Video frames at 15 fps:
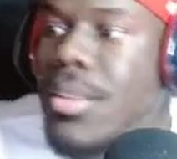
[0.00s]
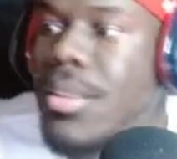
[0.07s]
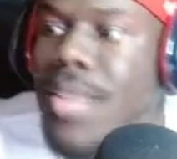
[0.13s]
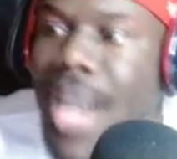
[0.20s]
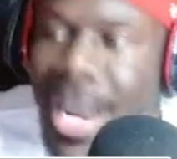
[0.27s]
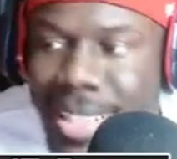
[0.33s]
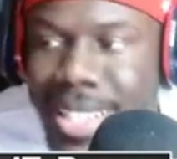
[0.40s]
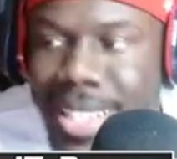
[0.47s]

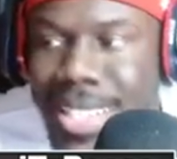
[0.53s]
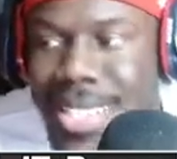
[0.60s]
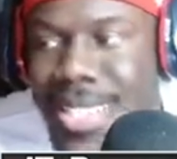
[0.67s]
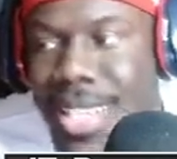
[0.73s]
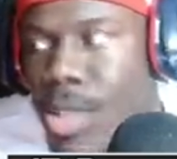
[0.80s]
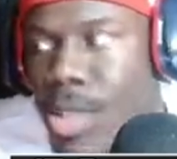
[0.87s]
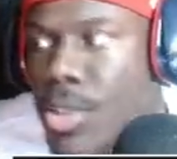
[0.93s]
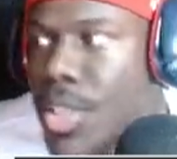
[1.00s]
ninety
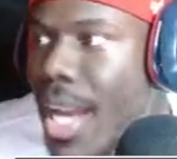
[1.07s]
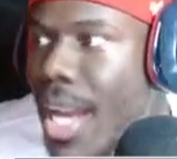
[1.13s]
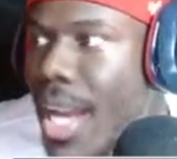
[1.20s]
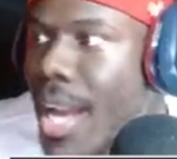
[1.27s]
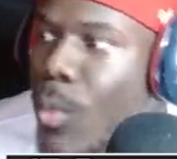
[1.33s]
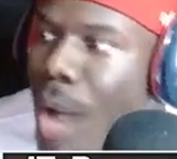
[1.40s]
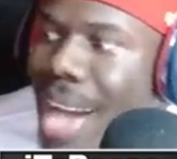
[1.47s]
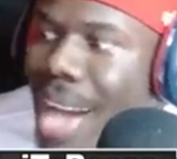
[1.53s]
still,
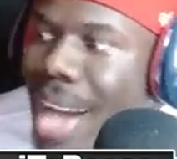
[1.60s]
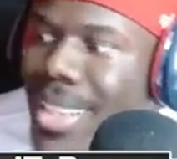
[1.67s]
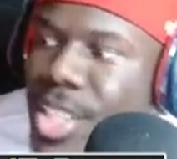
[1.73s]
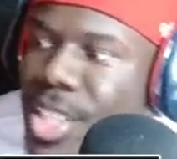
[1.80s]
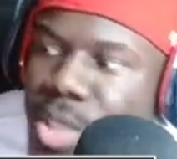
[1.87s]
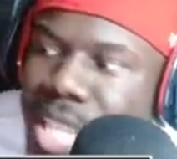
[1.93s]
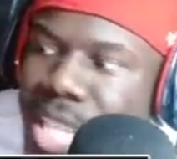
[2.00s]
chat. Why did you